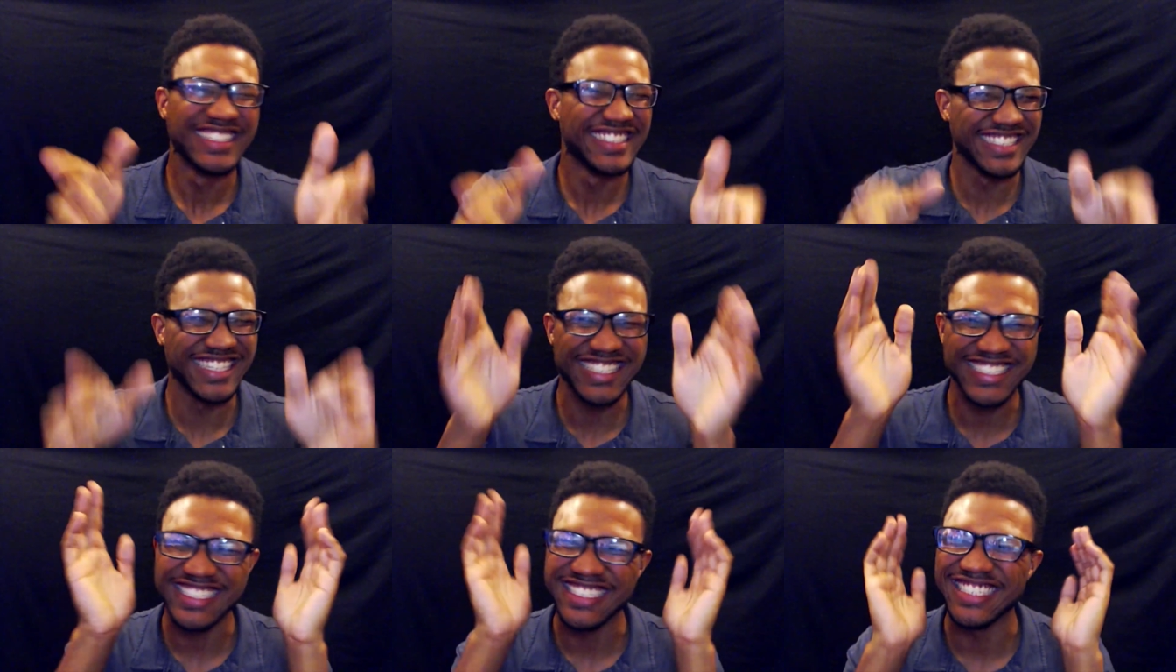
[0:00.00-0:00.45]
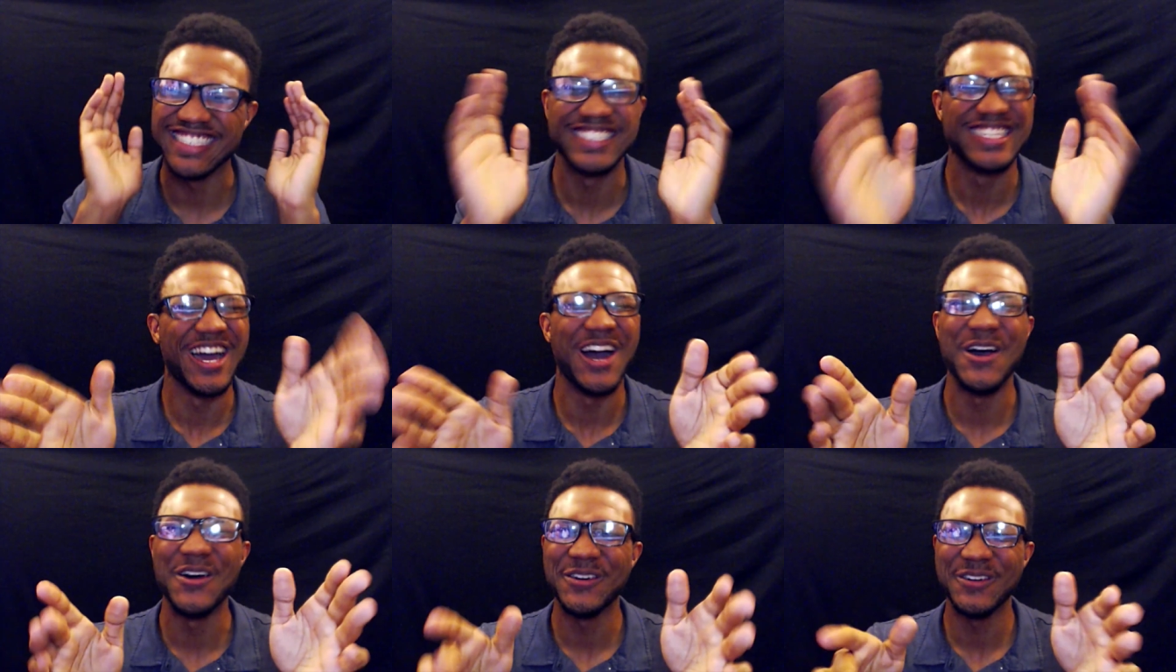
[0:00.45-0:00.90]
Just
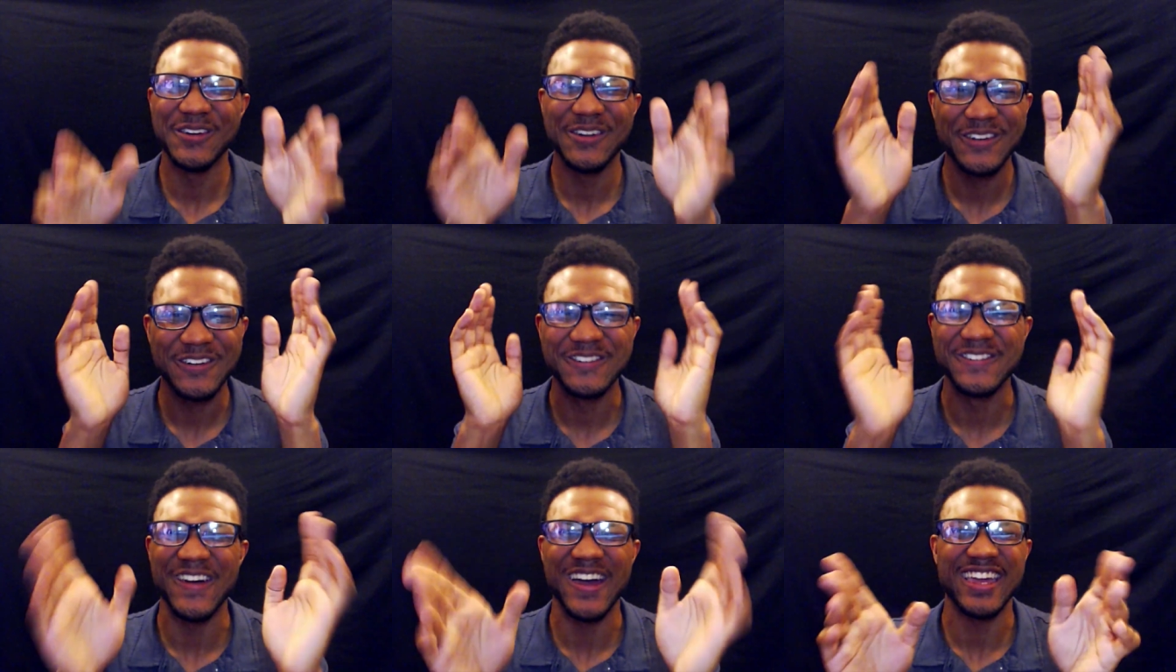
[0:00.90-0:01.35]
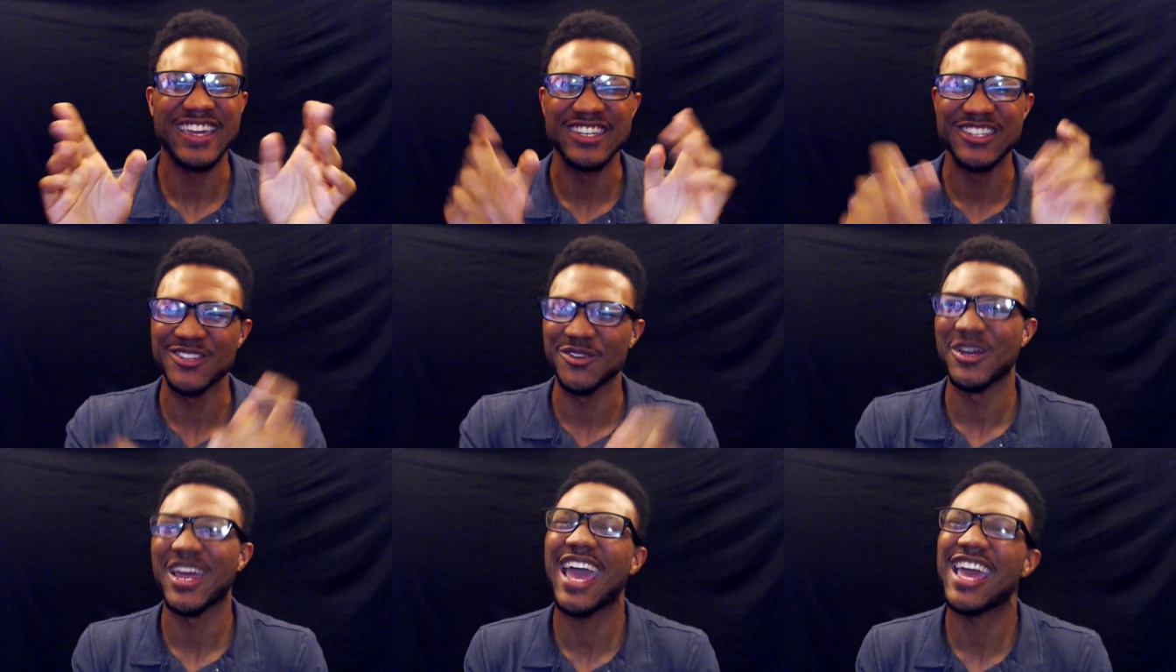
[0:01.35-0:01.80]
don't
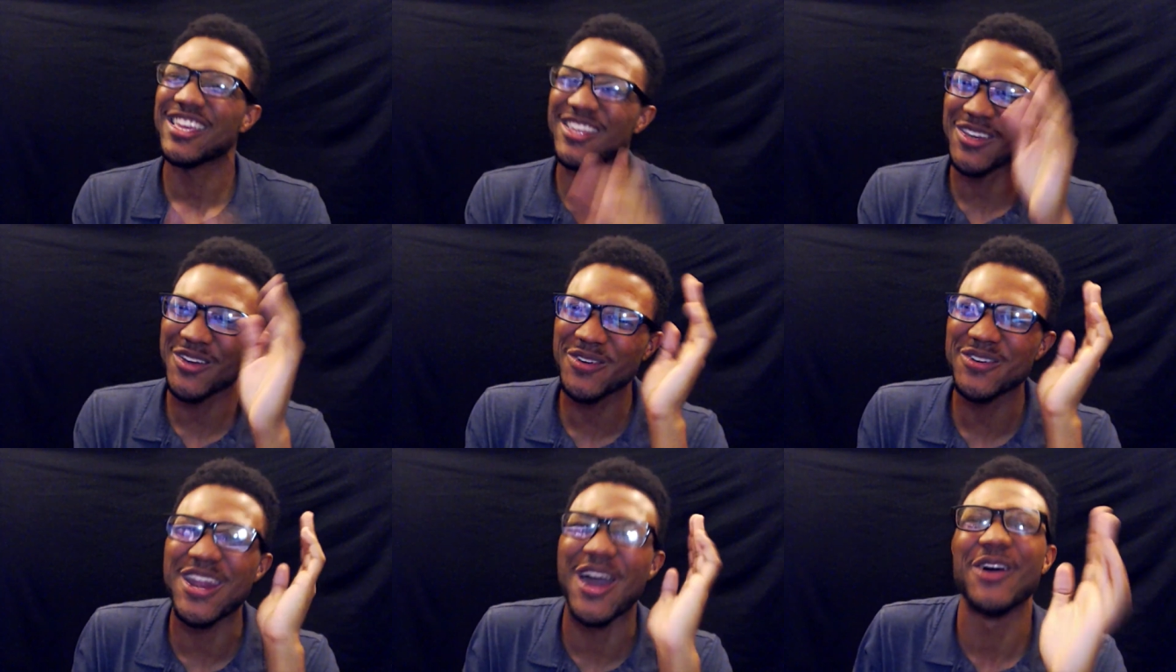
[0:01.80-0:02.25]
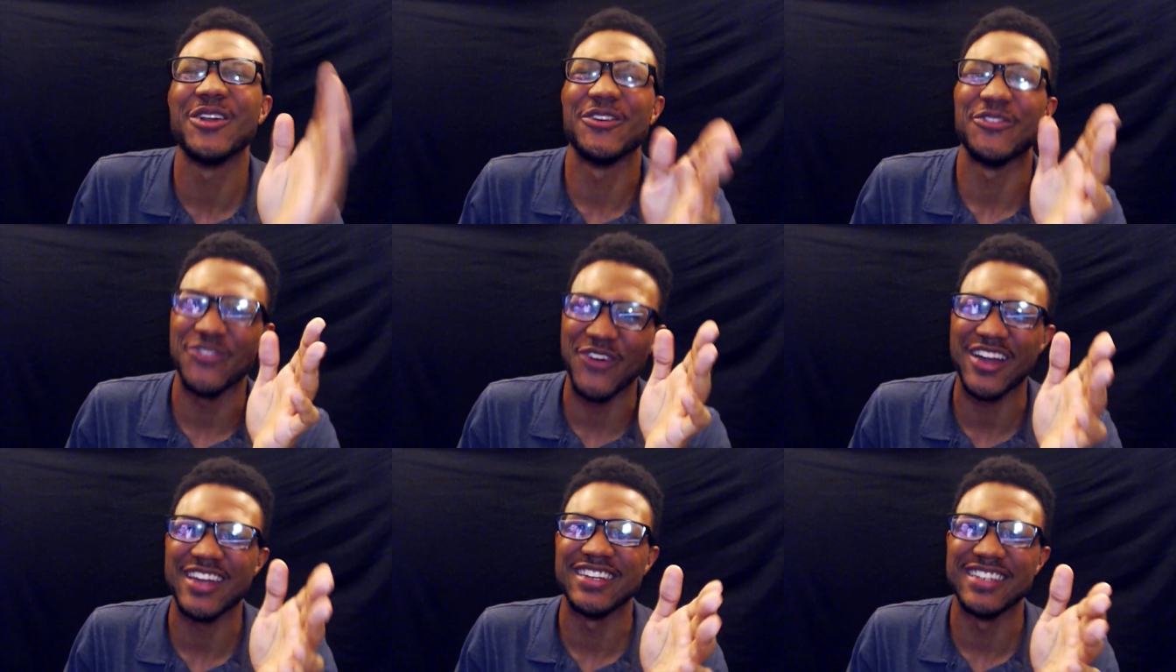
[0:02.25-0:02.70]
fucking do it. And you know the
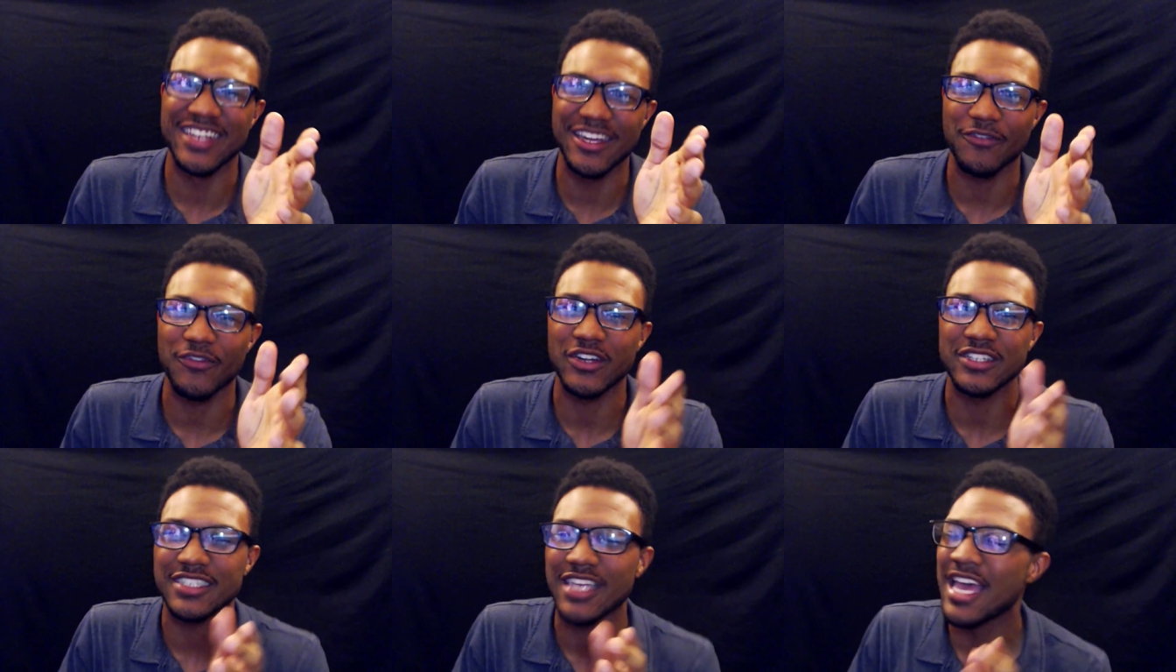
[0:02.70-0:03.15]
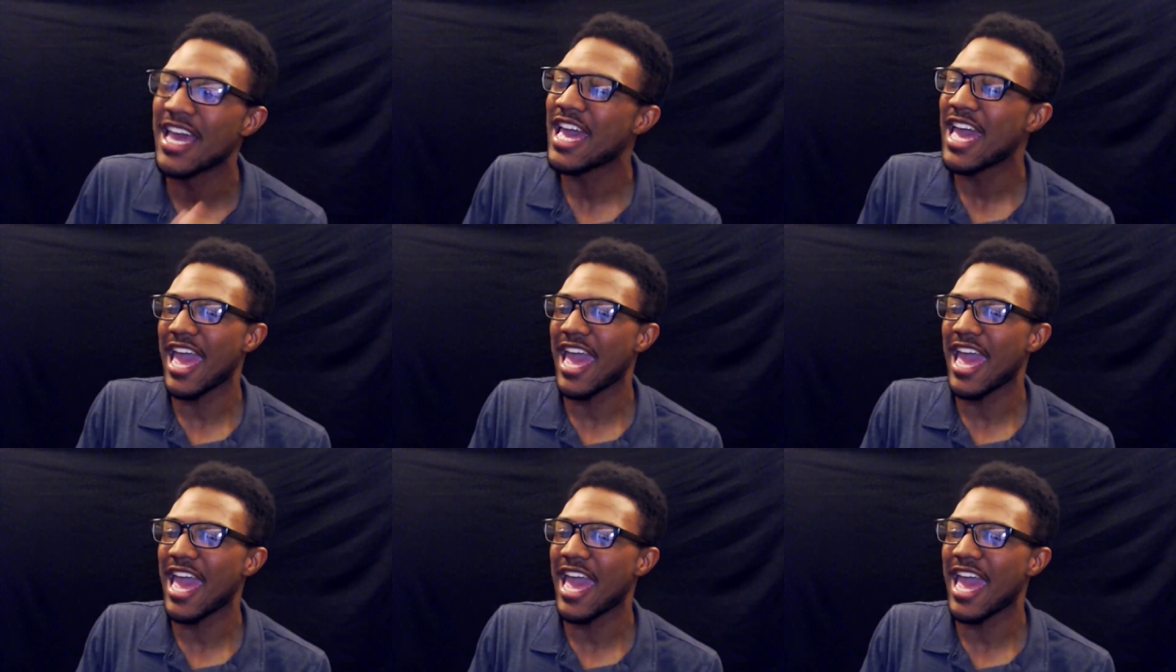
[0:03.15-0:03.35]
fucking difference.